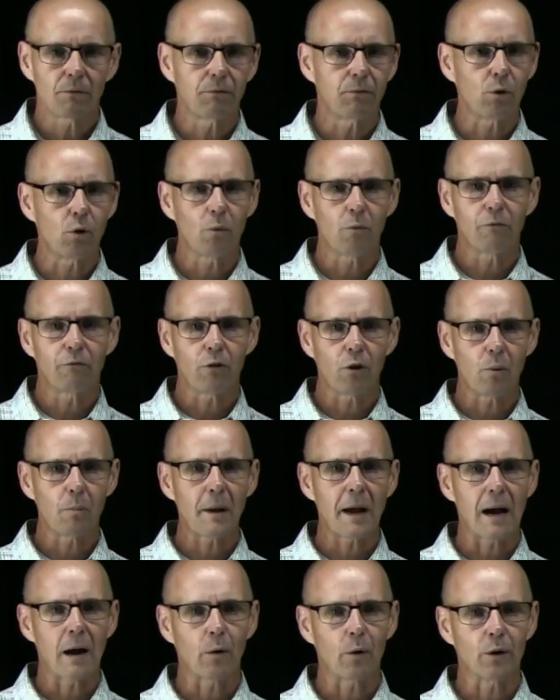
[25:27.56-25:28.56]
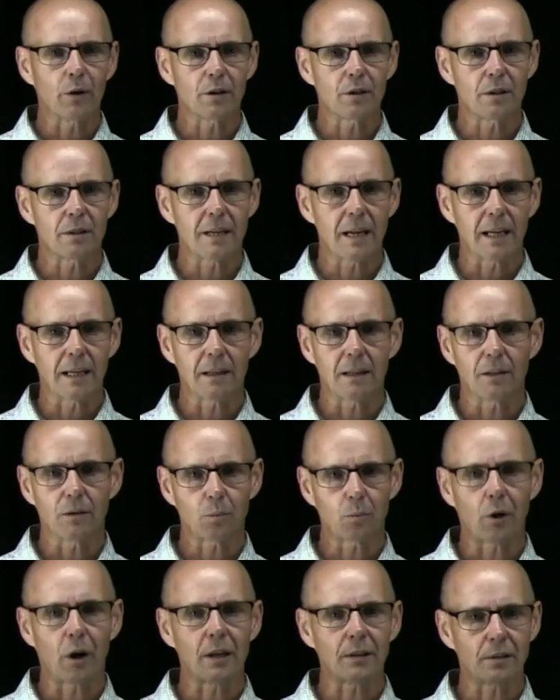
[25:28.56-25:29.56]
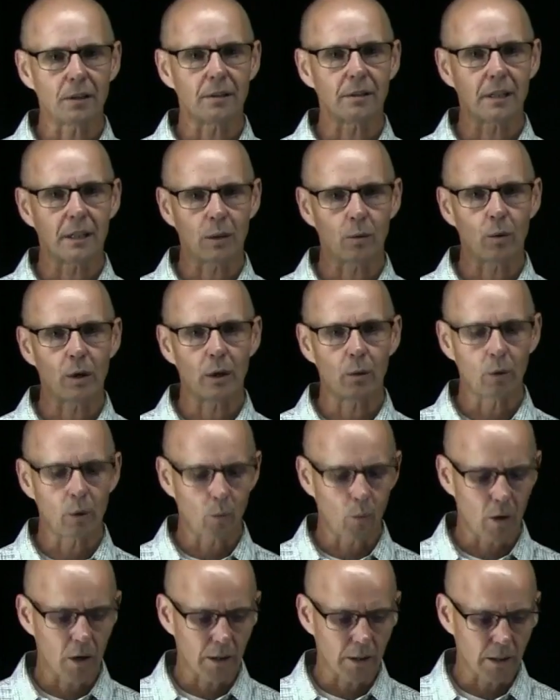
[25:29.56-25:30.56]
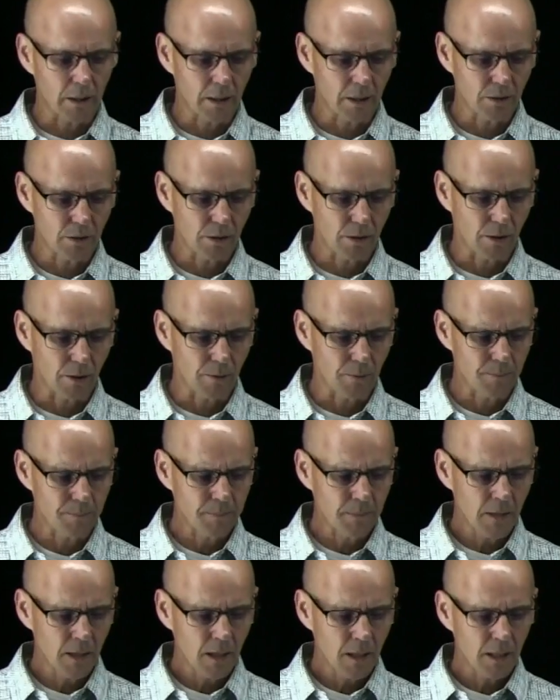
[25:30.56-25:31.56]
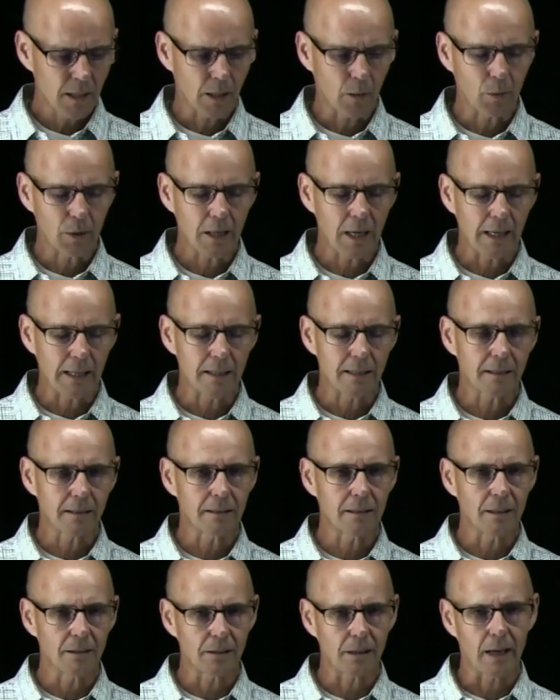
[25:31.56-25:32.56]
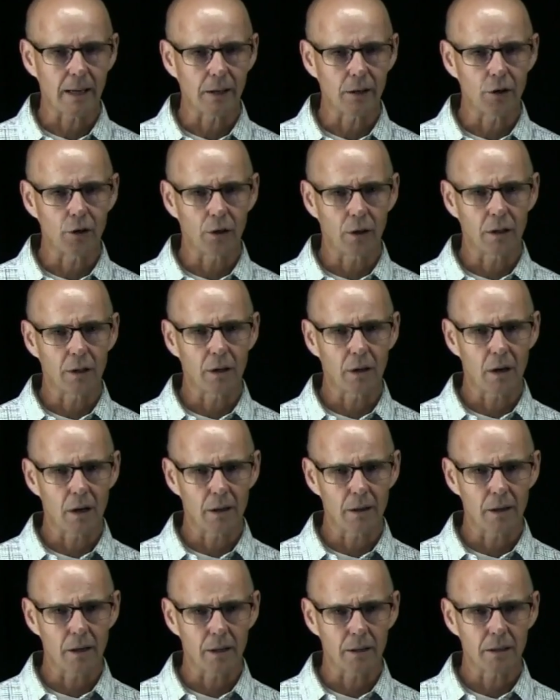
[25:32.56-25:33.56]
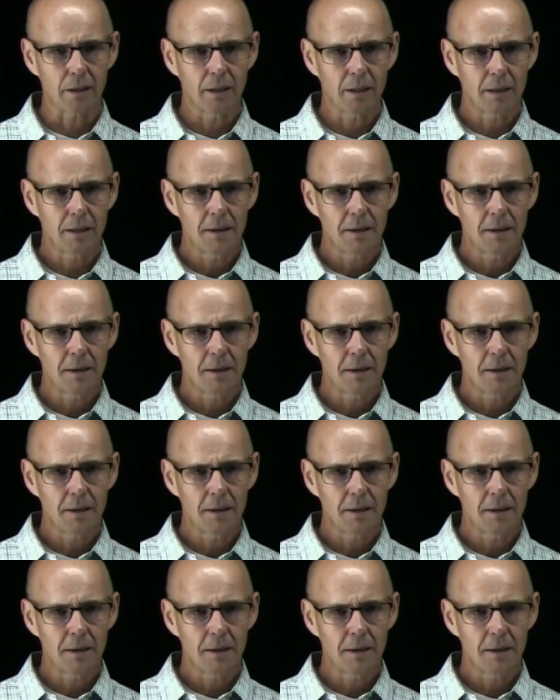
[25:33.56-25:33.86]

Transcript: full power to take this process any way we wanted, and so, we kind of decided early on that,